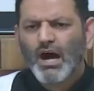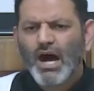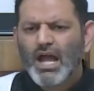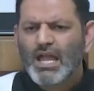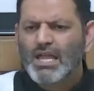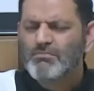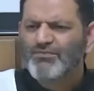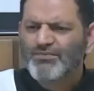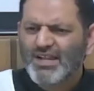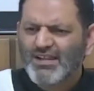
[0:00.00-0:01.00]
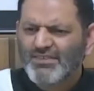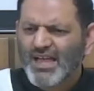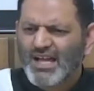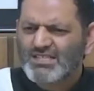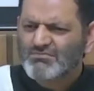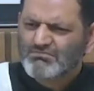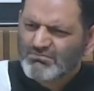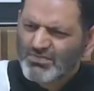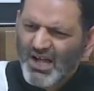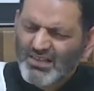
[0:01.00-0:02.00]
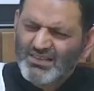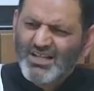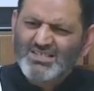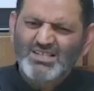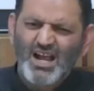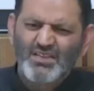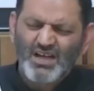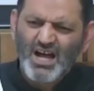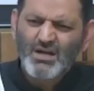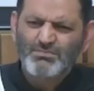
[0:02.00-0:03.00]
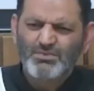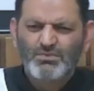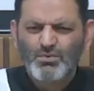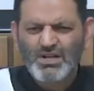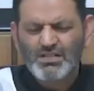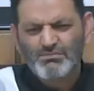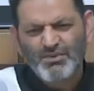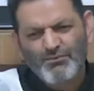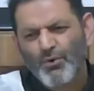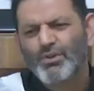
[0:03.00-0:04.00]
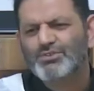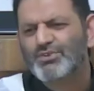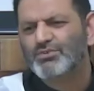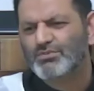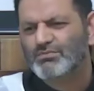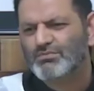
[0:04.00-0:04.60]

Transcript: I fear that Allah's adab will befall you.